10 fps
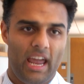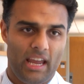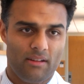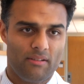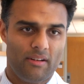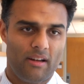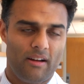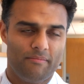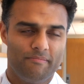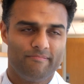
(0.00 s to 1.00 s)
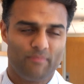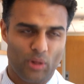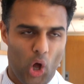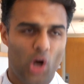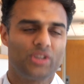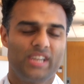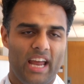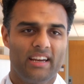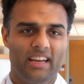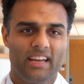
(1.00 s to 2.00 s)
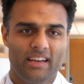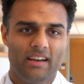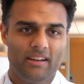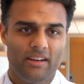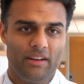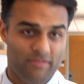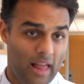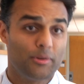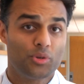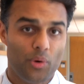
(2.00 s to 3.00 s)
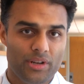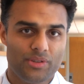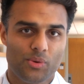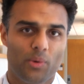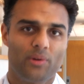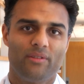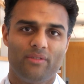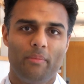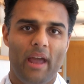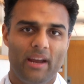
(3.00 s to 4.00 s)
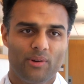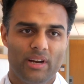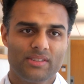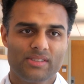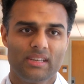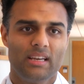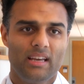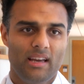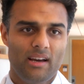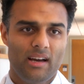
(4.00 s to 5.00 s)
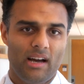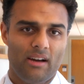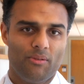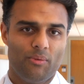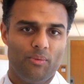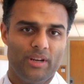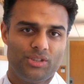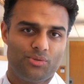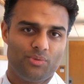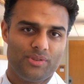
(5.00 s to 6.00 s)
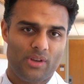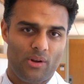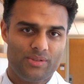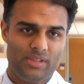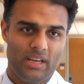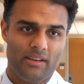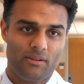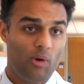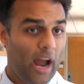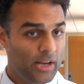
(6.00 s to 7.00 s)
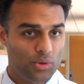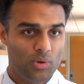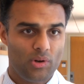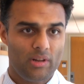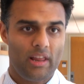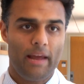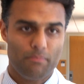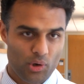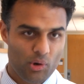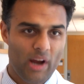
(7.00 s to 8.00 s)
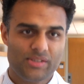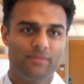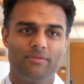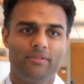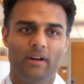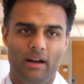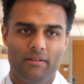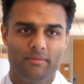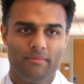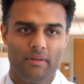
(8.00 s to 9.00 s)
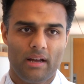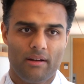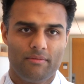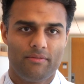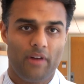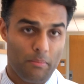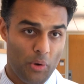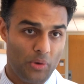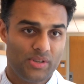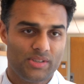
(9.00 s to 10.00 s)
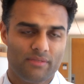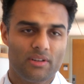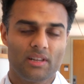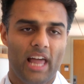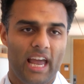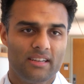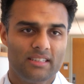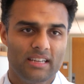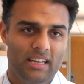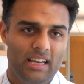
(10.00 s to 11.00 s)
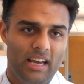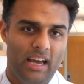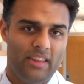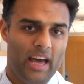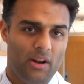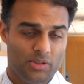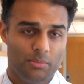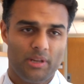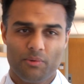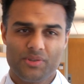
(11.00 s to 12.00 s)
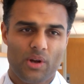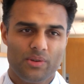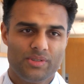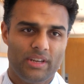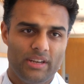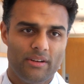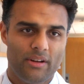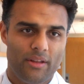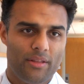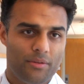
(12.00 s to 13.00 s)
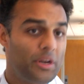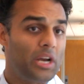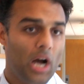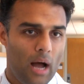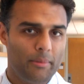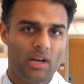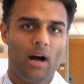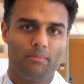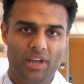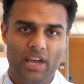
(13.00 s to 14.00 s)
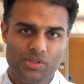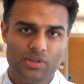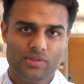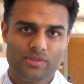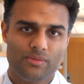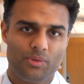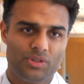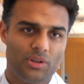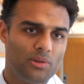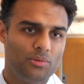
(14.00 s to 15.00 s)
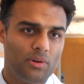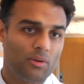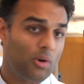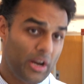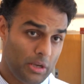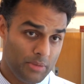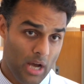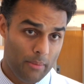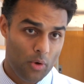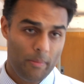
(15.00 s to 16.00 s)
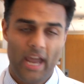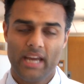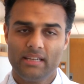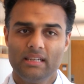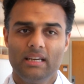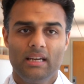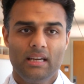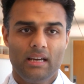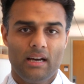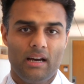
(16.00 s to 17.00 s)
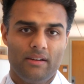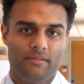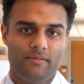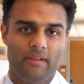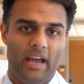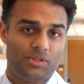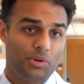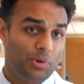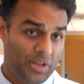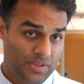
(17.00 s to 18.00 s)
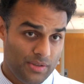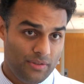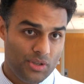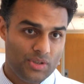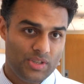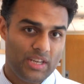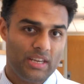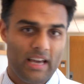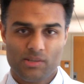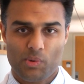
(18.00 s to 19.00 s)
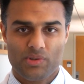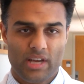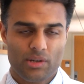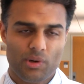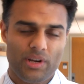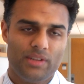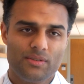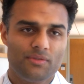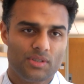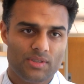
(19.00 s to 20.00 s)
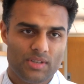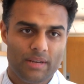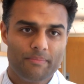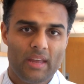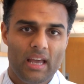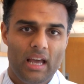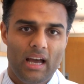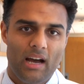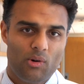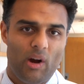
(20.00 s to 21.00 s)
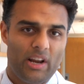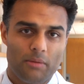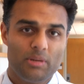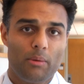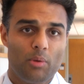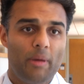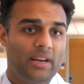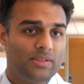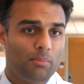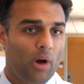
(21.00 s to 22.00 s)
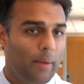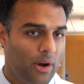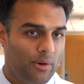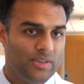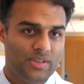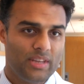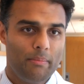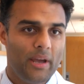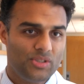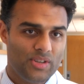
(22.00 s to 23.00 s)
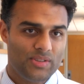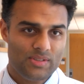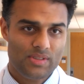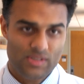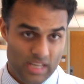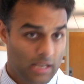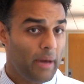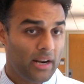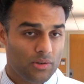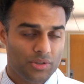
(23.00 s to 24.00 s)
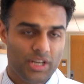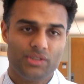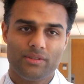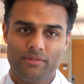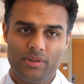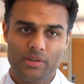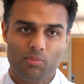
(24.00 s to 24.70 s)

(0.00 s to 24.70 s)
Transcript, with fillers: a uh, long-standing uh, inflammatory disorder of the pancreas uh, which results in gradual and progressive uh, uh, fibrosis of the gland, and that ultimately results in uh, three common complications, which include chronic abdominal pain, uh, exocrine insufficiency, as well as endocrine insufficiency. Chronic abdominal pain is the primary reason that patients seek medical attention for this